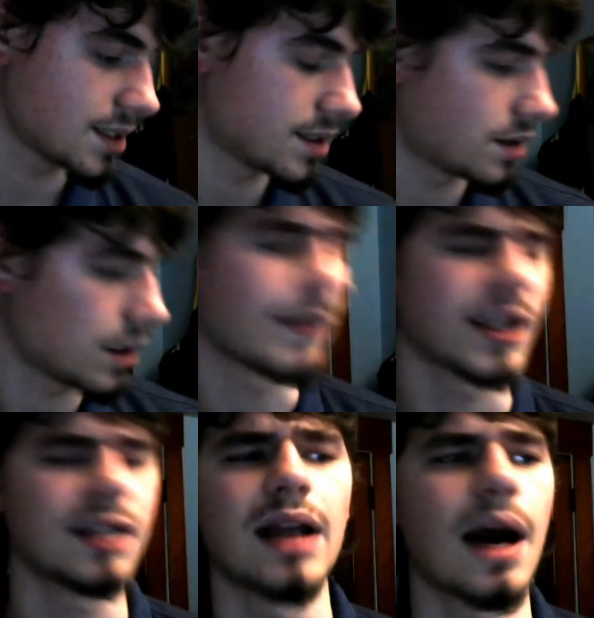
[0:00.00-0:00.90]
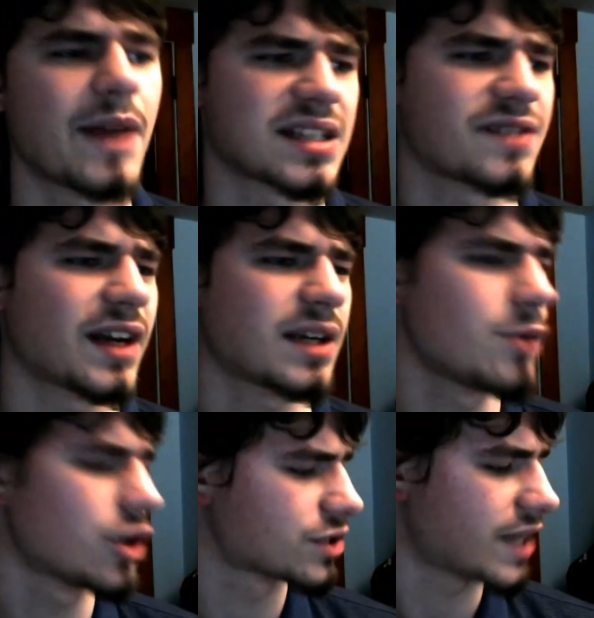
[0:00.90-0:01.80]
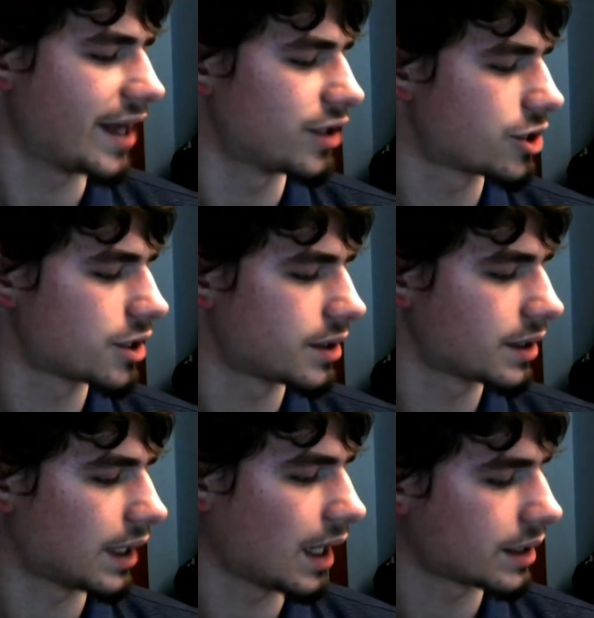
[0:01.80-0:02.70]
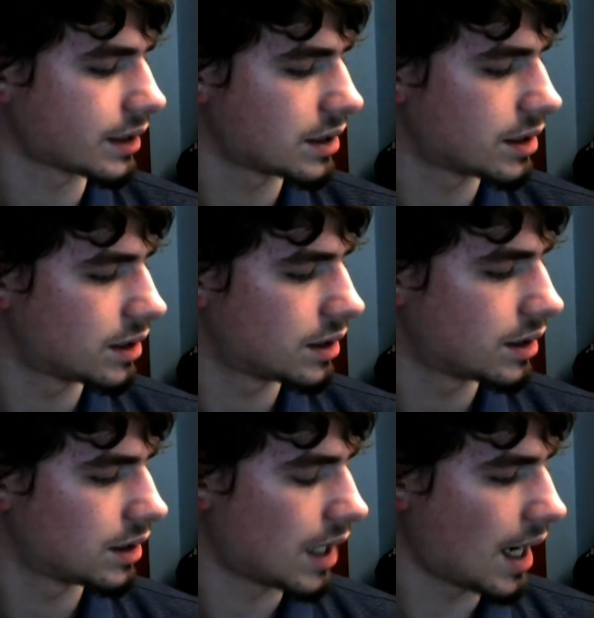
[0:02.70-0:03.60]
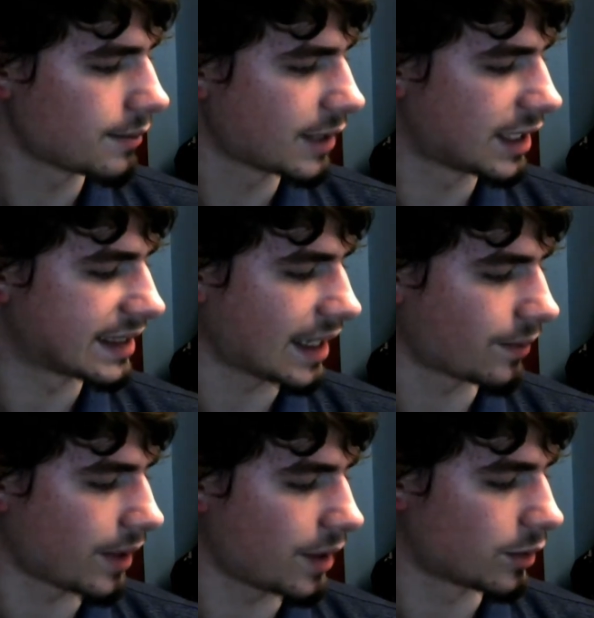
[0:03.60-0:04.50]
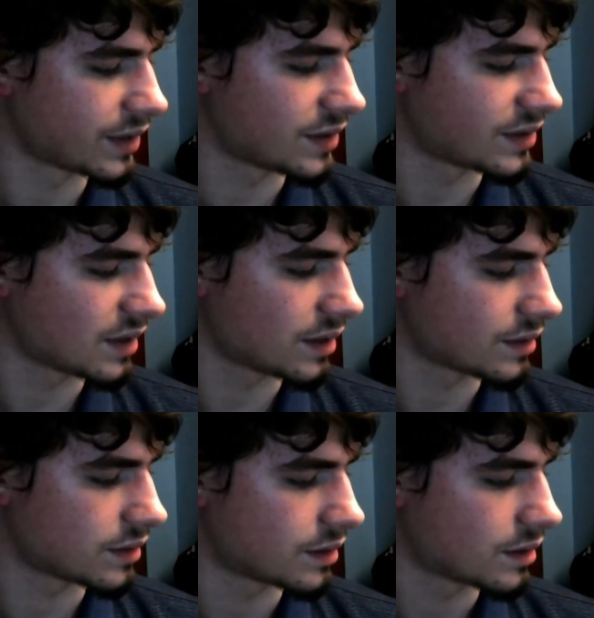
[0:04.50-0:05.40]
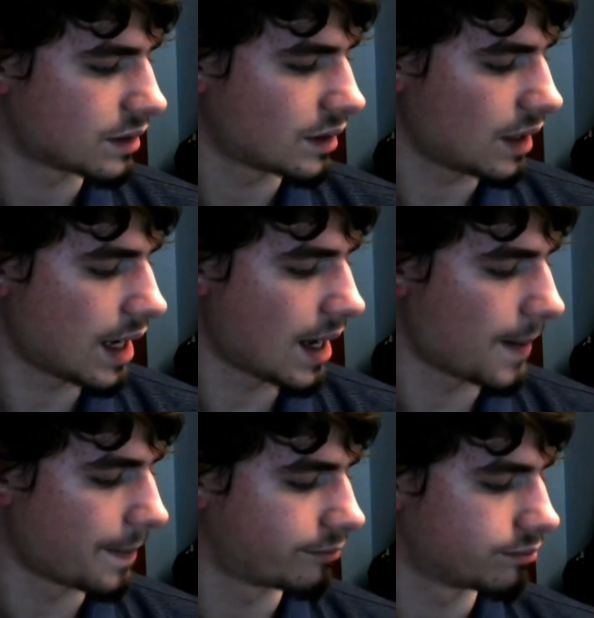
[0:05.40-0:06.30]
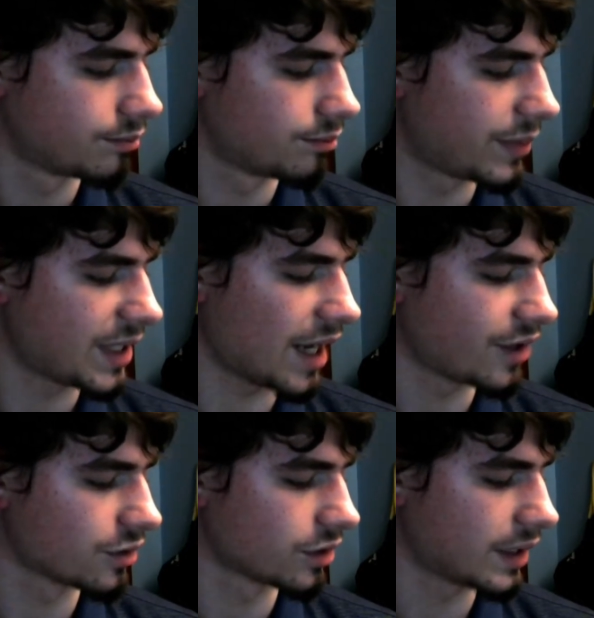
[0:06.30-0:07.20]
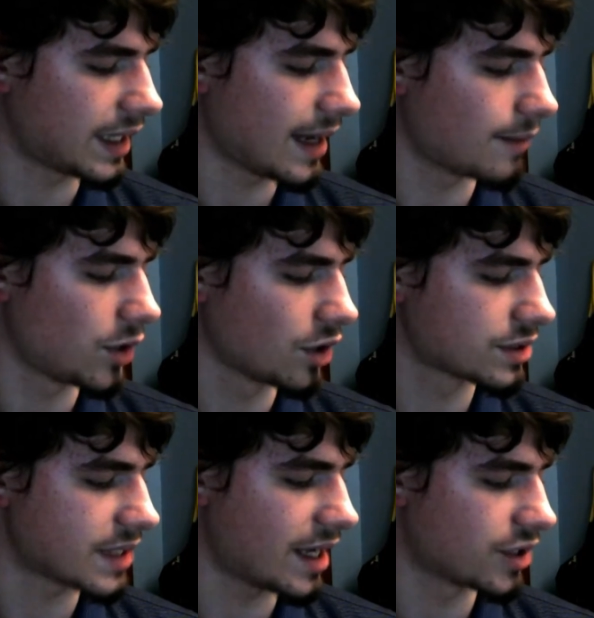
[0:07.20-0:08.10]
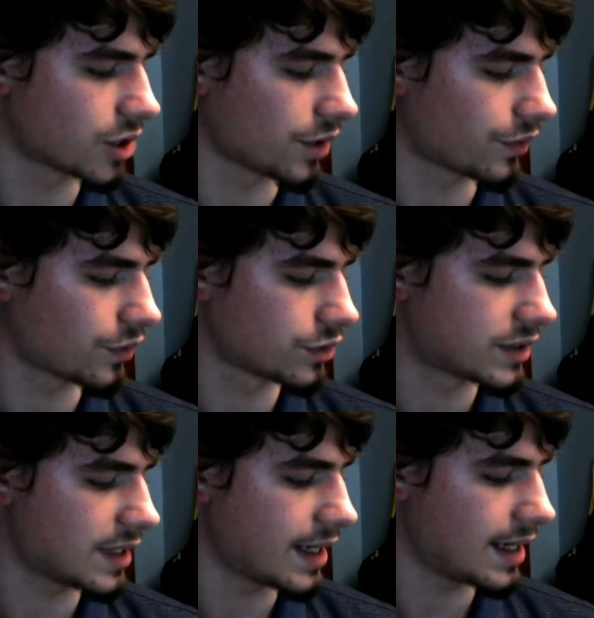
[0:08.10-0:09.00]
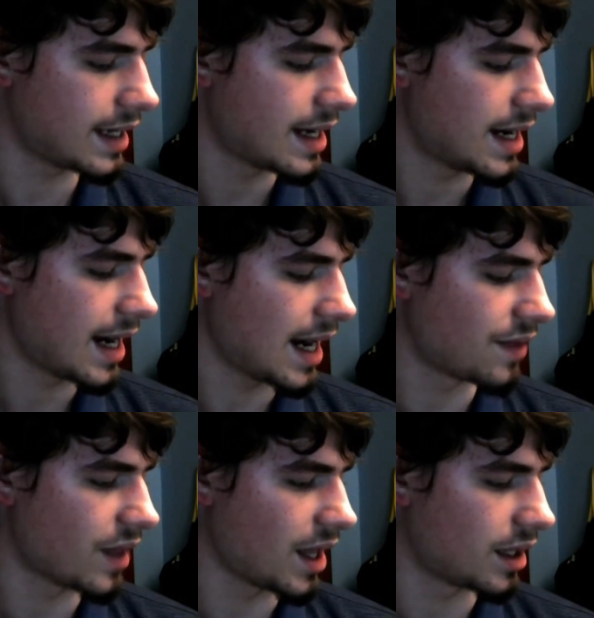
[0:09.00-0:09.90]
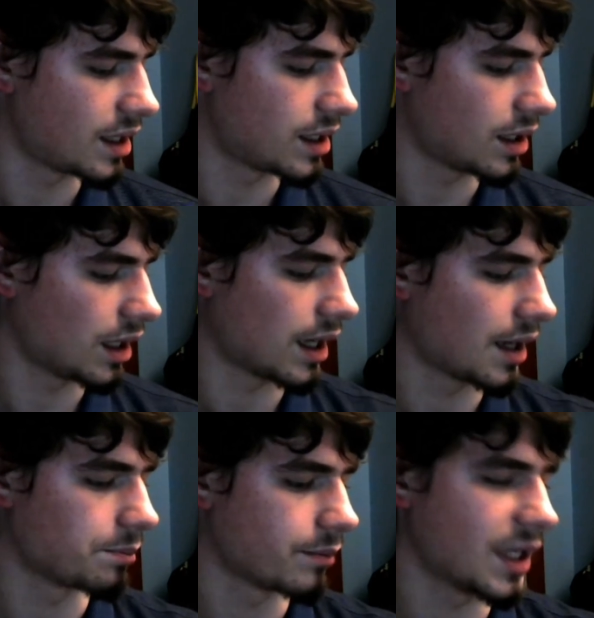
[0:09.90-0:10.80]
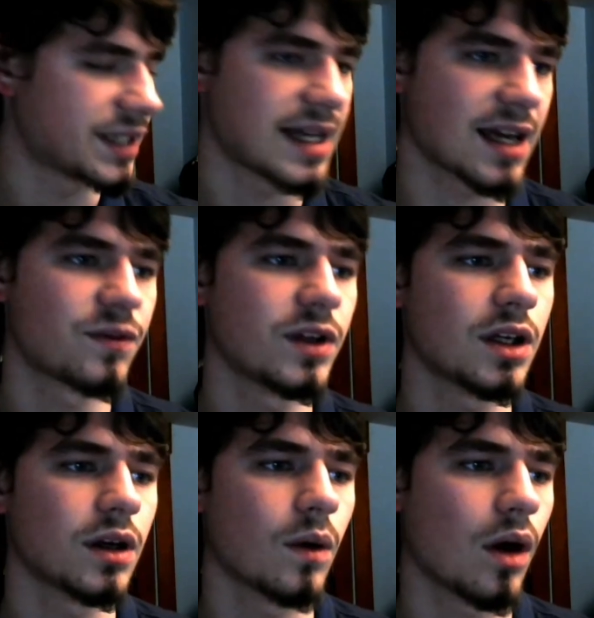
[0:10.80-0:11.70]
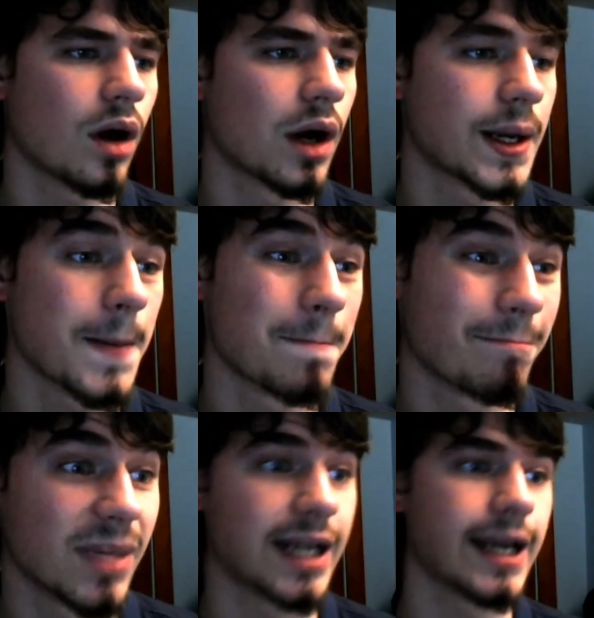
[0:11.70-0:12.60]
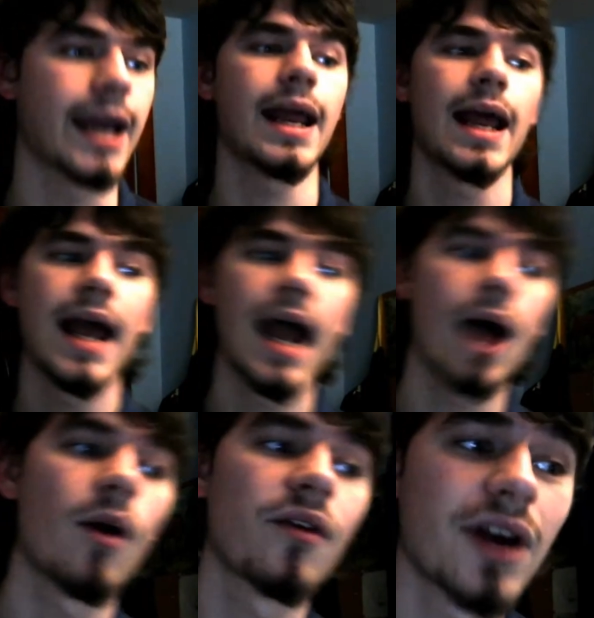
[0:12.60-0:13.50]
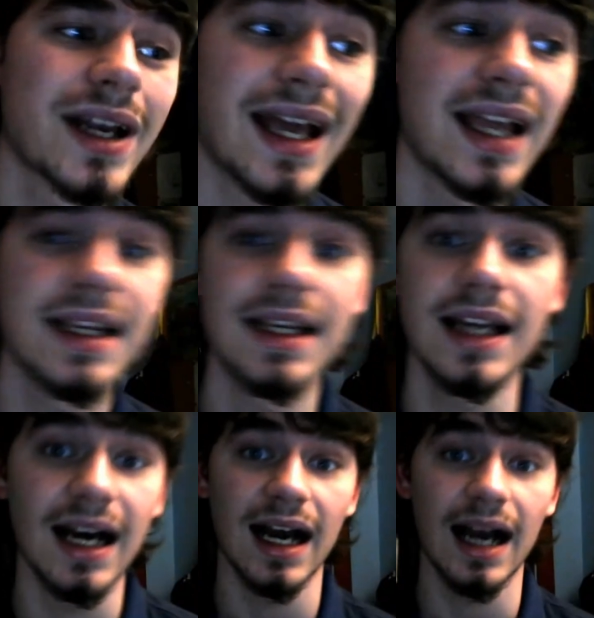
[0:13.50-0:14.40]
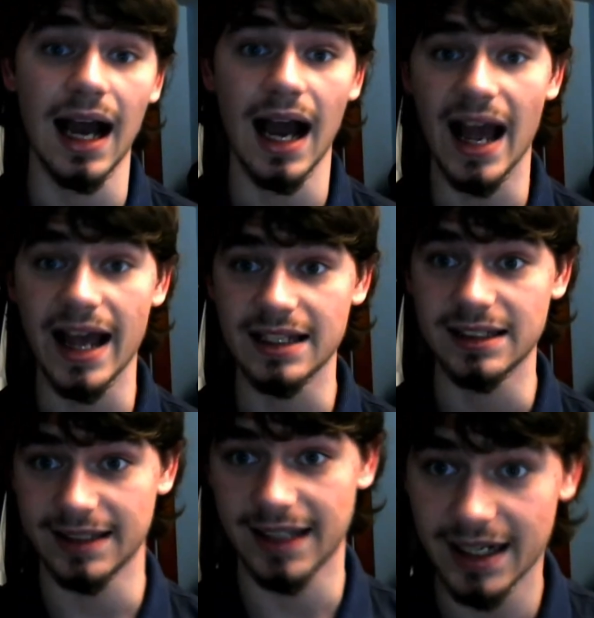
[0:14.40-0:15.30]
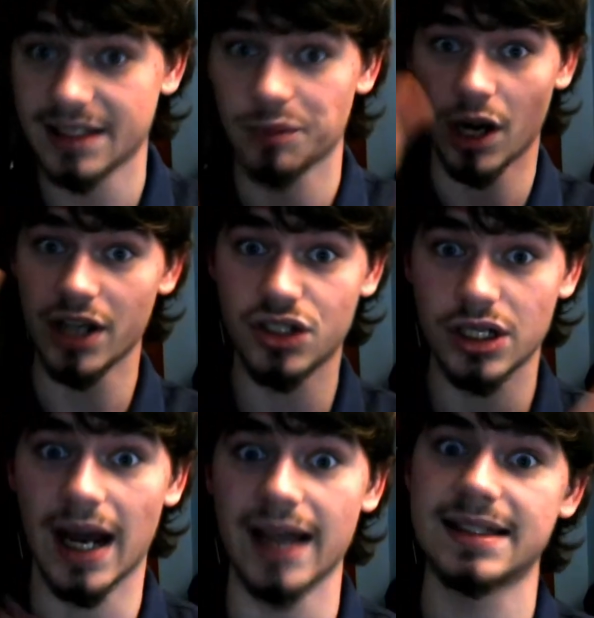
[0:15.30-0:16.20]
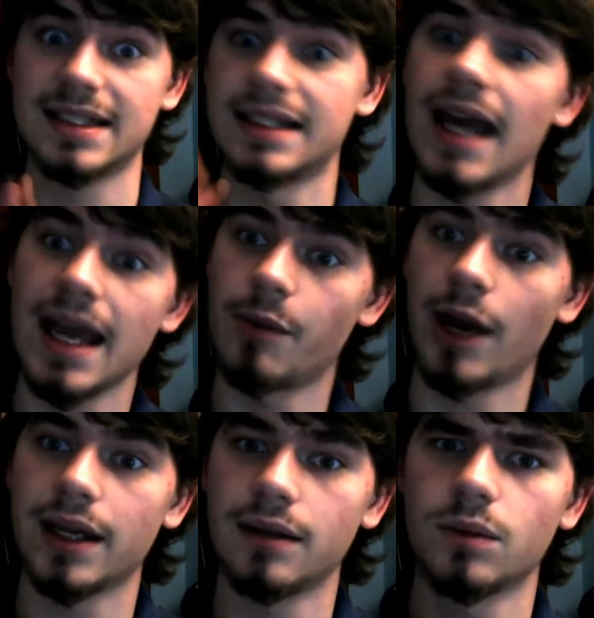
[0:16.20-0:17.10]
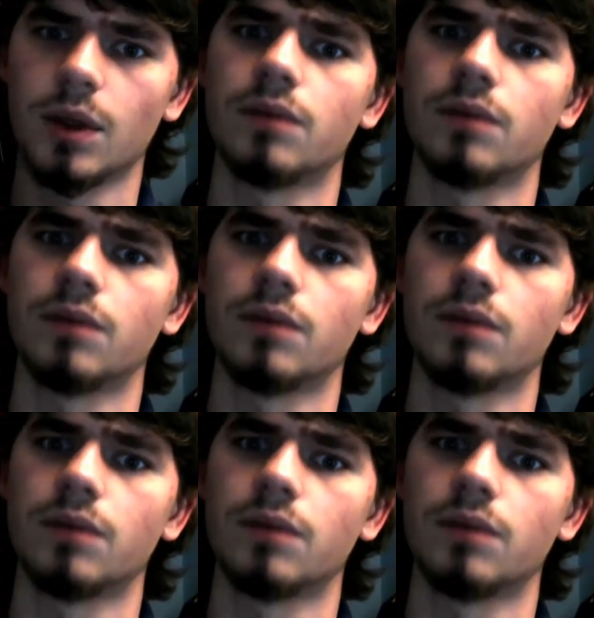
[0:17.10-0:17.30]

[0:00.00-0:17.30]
I mean, not Mass Effect, Mirror's Edge. God, I'm gonna get that right one of these days. Um, but yeah, you're looking at Mirror's Edge on Thursday, and then um, a tech video on Monday. However, again, I kind of surprised you guys today by well,